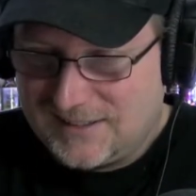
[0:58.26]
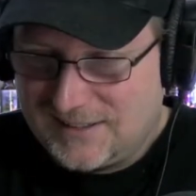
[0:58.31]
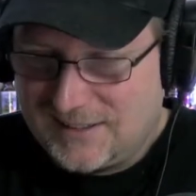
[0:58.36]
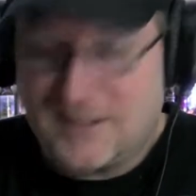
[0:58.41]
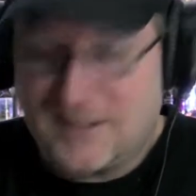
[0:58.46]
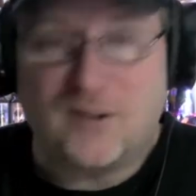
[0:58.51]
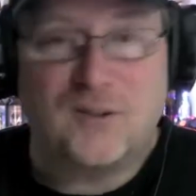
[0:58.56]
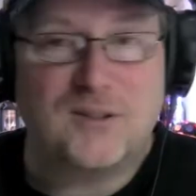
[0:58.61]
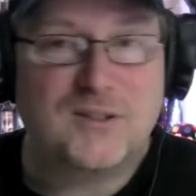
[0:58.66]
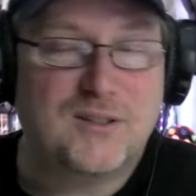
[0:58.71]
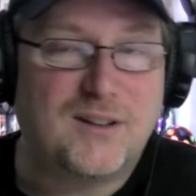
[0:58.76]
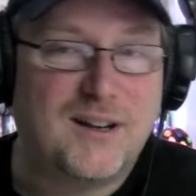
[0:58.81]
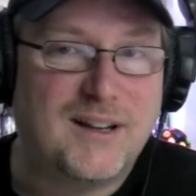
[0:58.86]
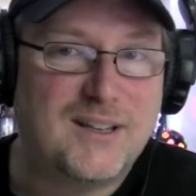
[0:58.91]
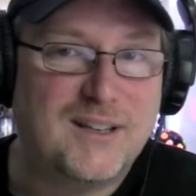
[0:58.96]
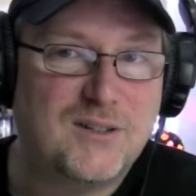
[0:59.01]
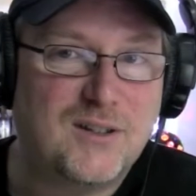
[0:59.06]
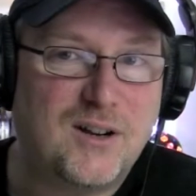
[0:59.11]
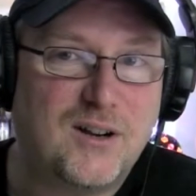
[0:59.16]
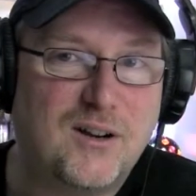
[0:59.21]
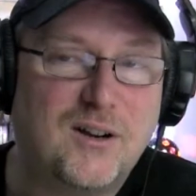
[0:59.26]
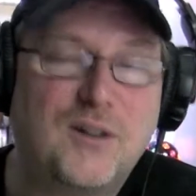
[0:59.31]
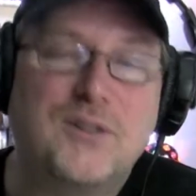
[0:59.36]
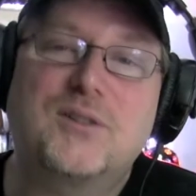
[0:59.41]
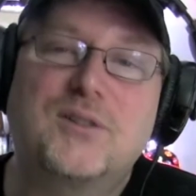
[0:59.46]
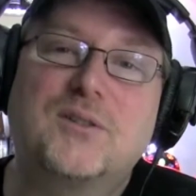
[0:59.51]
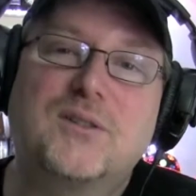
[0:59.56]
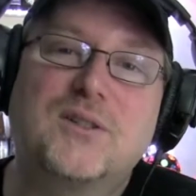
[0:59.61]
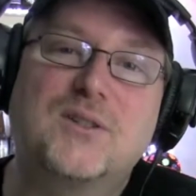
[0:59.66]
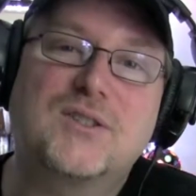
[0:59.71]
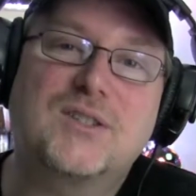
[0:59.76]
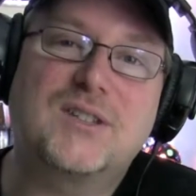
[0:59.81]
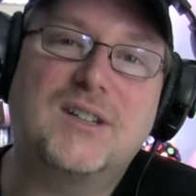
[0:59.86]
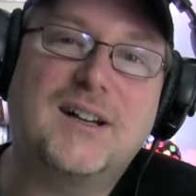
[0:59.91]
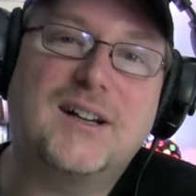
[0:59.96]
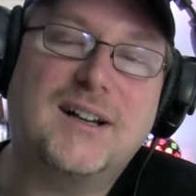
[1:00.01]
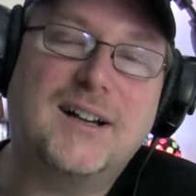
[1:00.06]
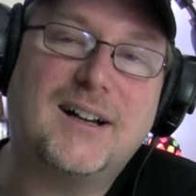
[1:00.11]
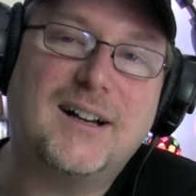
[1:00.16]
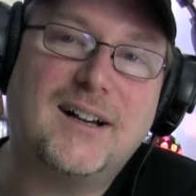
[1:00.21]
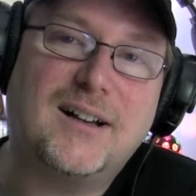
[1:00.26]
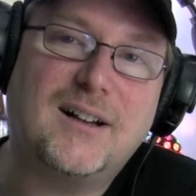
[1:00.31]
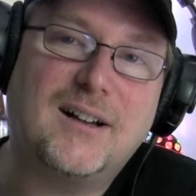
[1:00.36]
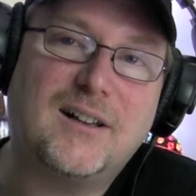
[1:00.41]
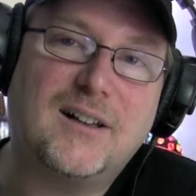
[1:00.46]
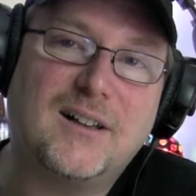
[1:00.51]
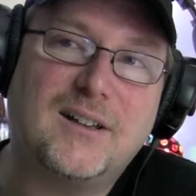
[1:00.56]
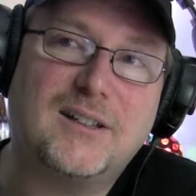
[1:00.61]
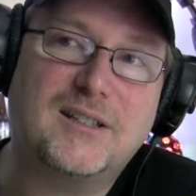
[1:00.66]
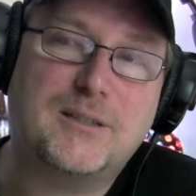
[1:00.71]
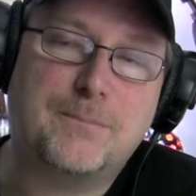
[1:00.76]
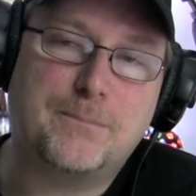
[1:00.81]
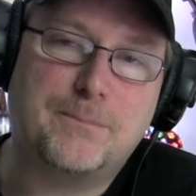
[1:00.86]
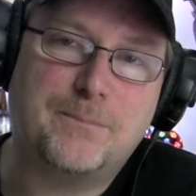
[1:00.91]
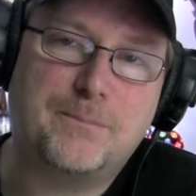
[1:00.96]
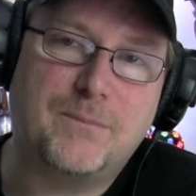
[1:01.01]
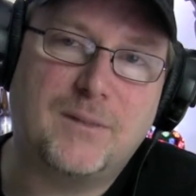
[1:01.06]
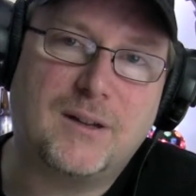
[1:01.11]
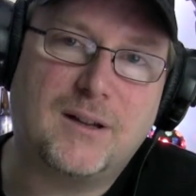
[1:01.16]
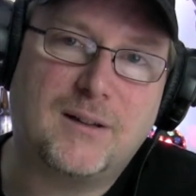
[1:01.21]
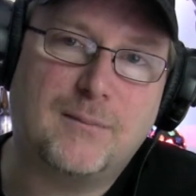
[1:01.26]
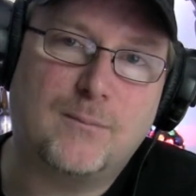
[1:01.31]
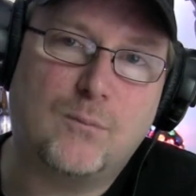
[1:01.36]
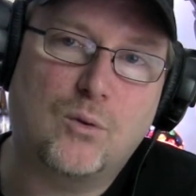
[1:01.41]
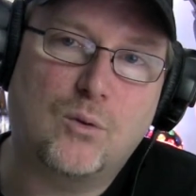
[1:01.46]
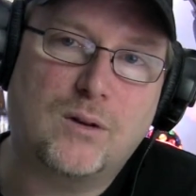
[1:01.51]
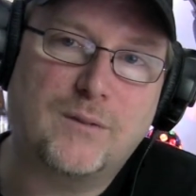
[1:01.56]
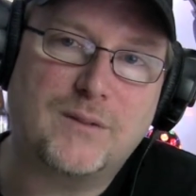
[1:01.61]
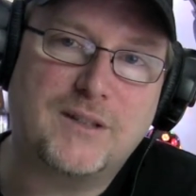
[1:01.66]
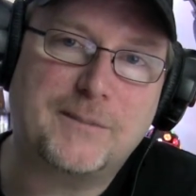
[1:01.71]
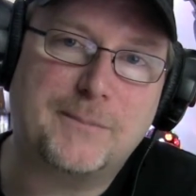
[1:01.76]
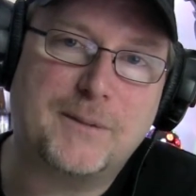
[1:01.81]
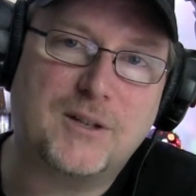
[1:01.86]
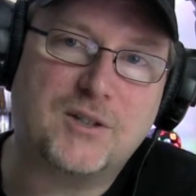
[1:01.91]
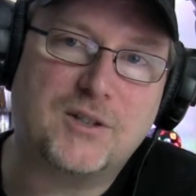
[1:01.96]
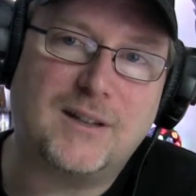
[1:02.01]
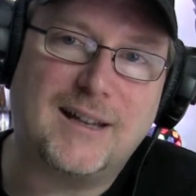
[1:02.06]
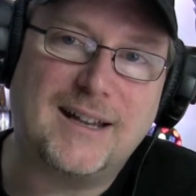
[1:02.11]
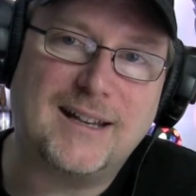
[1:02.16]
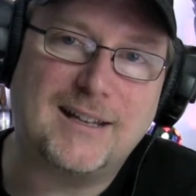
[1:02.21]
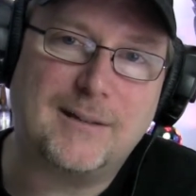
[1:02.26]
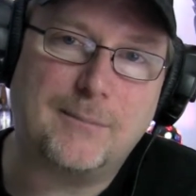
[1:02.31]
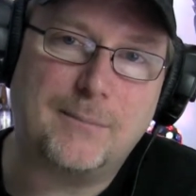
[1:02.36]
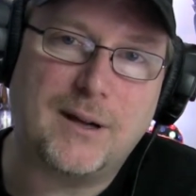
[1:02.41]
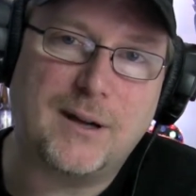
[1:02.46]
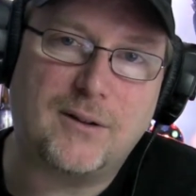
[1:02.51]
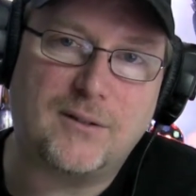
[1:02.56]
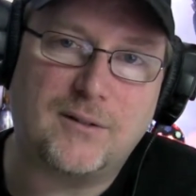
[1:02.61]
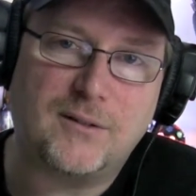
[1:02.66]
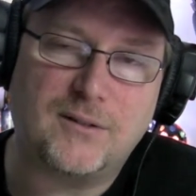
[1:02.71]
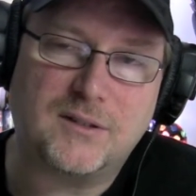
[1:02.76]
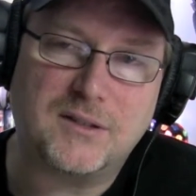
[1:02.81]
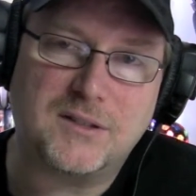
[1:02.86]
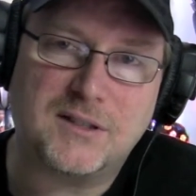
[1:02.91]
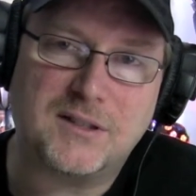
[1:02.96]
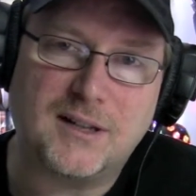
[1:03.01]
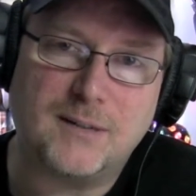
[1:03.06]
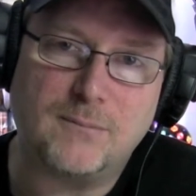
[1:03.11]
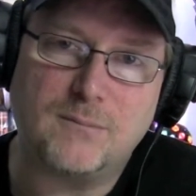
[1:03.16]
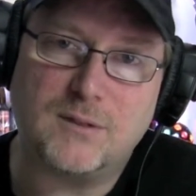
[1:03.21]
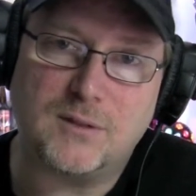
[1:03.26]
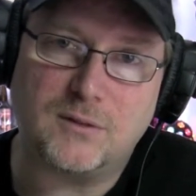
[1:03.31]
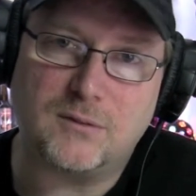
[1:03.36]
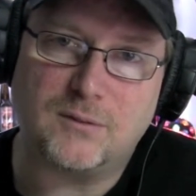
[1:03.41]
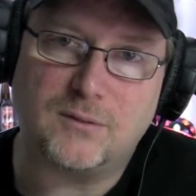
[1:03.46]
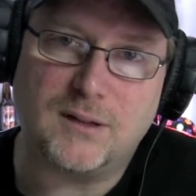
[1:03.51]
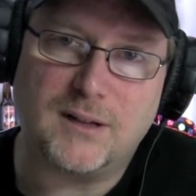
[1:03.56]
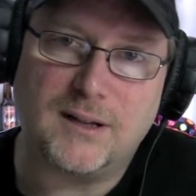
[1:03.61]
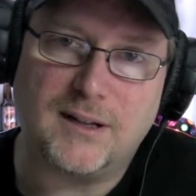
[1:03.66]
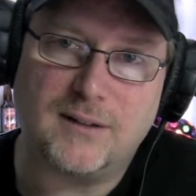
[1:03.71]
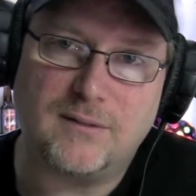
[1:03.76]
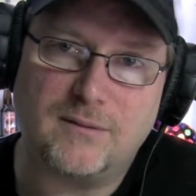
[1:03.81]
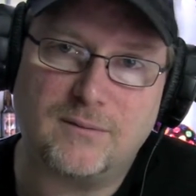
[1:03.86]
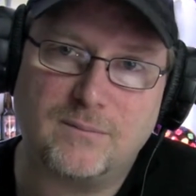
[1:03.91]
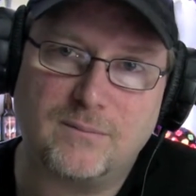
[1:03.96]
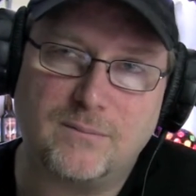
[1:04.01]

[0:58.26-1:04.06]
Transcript: And also, I also used more of a special heading powder this time to